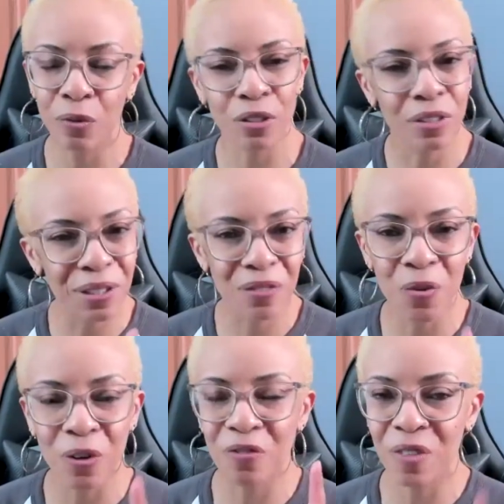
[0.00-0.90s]
for. You're looking
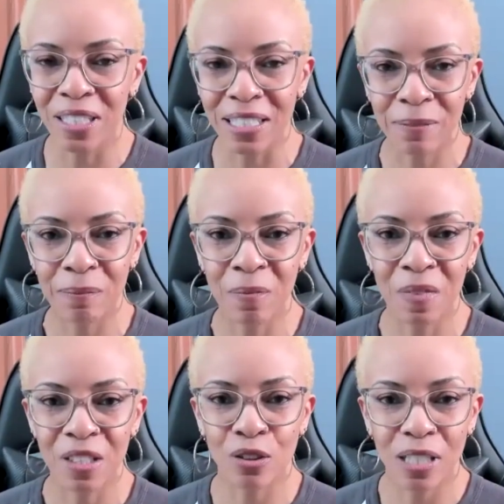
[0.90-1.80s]
for a feeling.
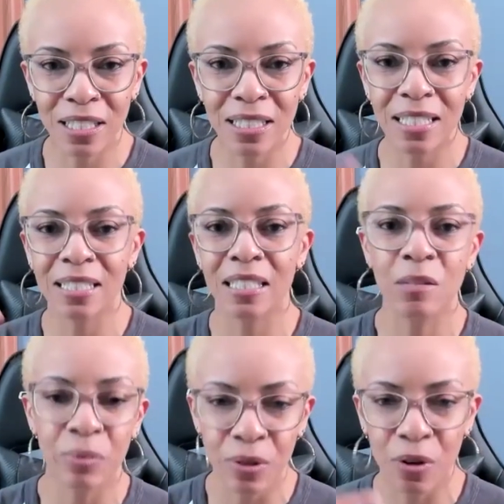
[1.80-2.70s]
So let's dig
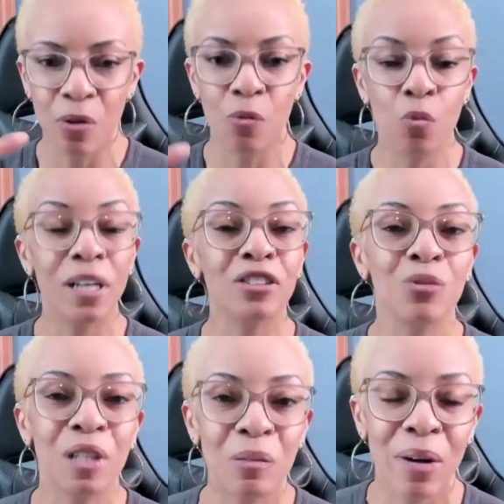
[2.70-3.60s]
deeper on what
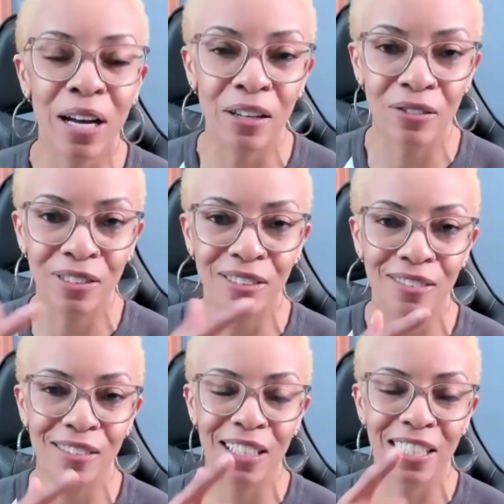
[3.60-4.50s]
20 pounds
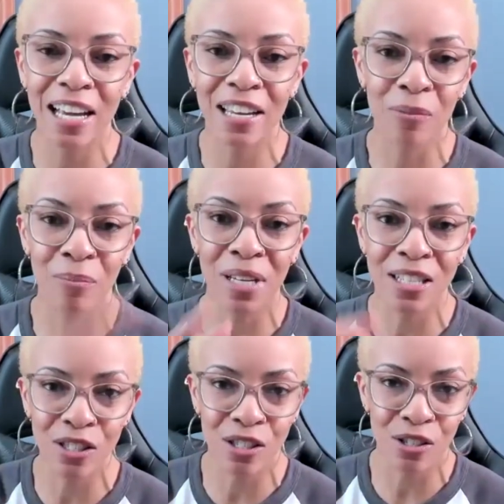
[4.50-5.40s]
lighter
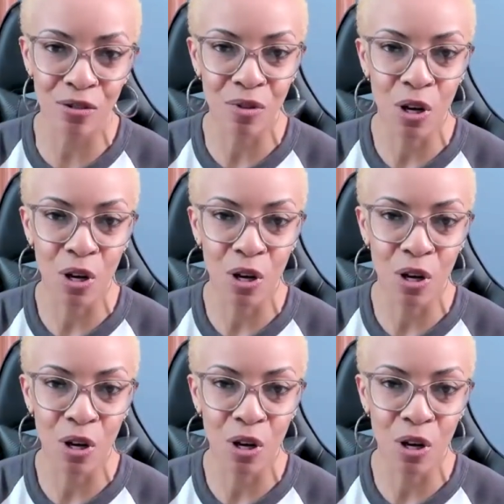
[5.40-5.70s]
means to you. I